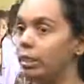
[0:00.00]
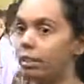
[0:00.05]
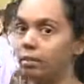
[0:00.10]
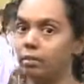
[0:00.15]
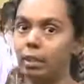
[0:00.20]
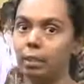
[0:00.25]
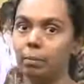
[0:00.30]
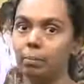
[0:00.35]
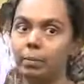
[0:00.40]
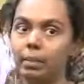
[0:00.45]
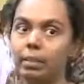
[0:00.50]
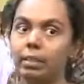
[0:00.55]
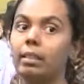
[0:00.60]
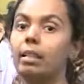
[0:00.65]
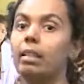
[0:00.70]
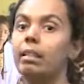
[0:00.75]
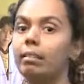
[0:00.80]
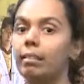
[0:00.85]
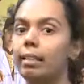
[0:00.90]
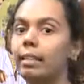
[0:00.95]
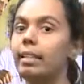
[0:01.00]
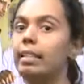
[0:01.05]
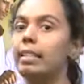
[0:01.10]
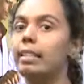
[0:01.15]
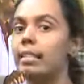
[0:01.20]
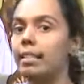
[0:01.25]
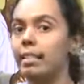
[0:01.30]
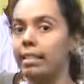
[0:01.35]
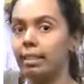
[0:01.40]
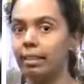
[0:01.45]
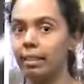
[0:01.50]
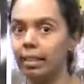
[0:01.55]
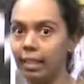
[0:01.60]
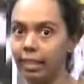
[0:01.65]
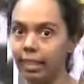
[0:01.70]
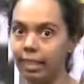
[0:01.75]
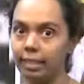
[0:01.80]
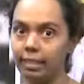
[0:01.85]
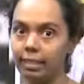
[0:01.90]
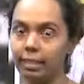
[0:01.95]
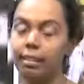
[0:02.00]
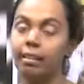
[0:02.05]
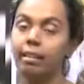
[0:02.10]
vapor releasing the heat.